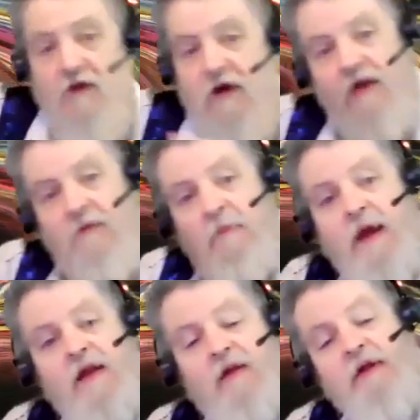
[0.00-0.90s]
Okay, let me
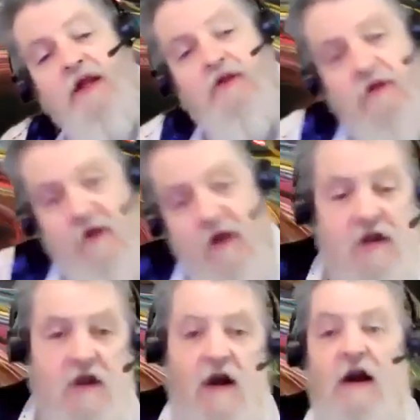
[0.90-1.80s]
paddle a little bit to the right.
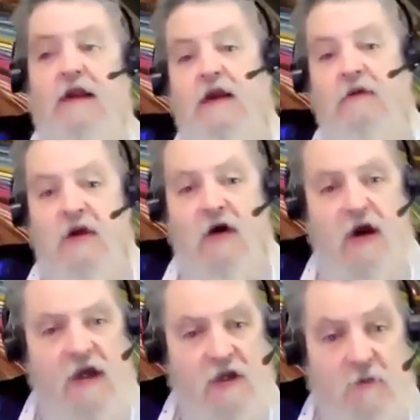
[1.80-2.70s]
All right, there we go.
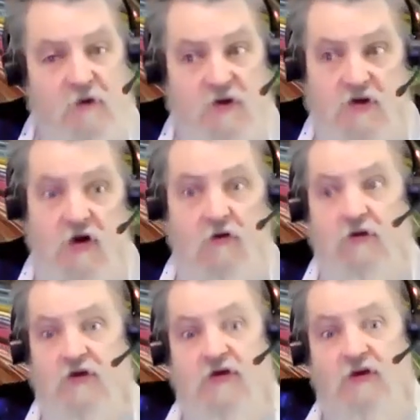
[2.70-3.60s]
I get in position. Oh,
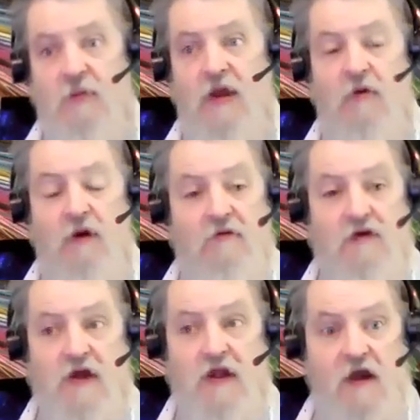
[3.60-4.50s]
this is a bigger wave.
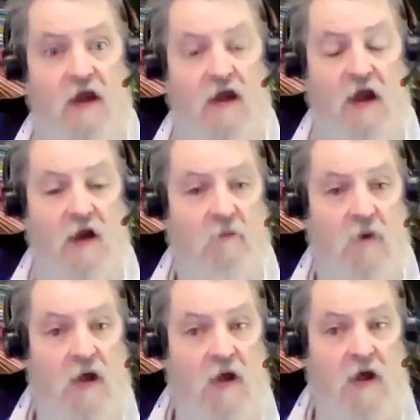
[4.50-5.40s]
It's going to come
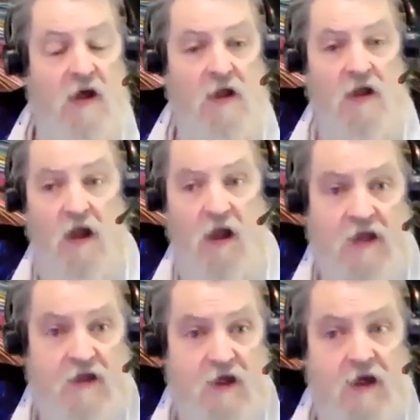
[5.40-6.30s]
a little
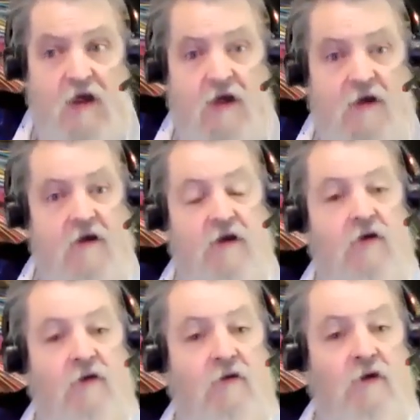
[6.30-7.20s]
later,
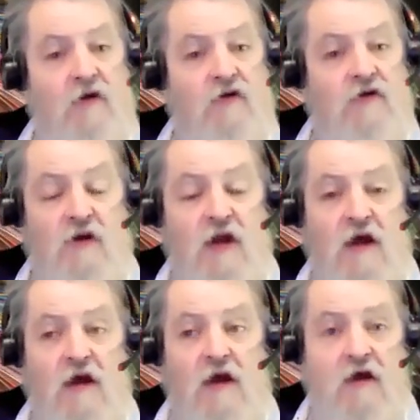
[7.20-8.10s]
not sooner.
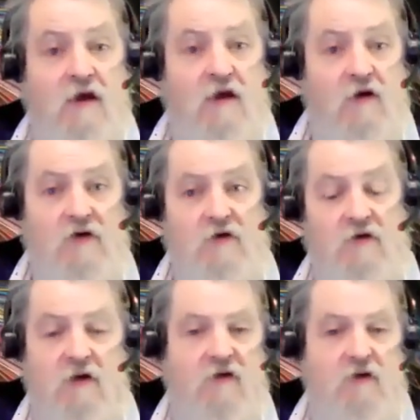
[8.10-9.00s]

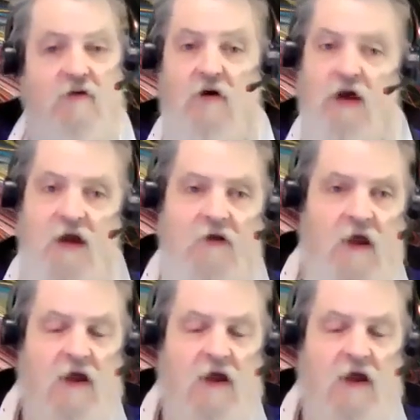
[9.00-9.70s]
Okay.